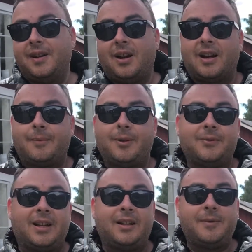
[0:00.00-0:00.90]
a couple
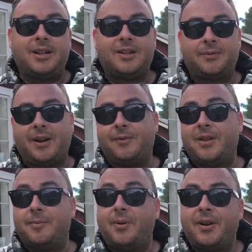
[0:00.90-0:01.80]
of kilometres away where
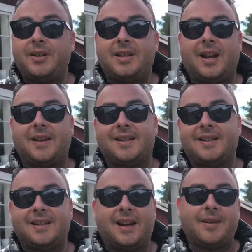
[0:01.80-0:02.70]
the modern town is
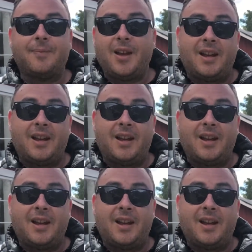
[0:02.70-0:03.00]
today.